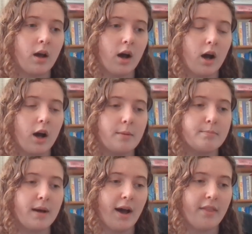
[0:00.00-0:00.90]

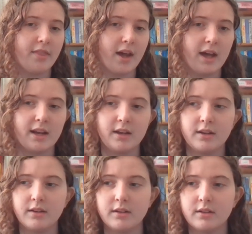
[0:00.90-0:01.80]
and
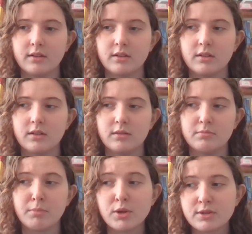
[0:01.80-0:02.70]
then
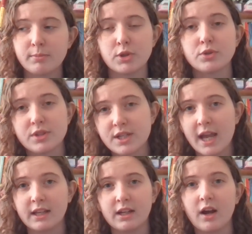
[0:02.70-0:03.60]
most modules are
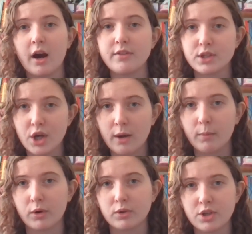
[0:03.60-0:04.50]
taken in either term
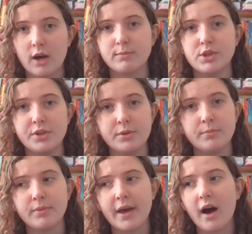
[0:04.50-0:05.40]
one or term two.
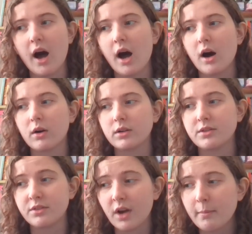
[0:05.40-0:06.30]
There are
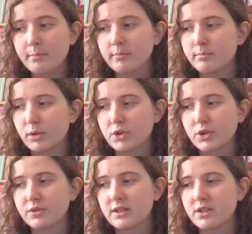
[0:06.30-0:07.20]
some
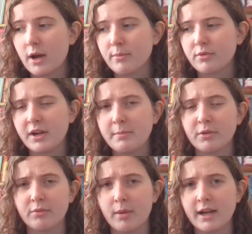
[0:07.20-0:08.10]
modules in term three,
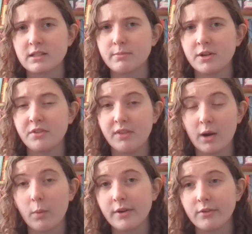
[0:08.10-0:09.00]
but from my experience they're
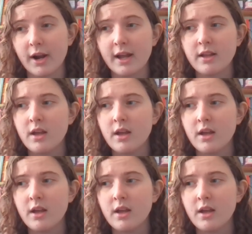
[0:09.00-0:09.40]
quite rare,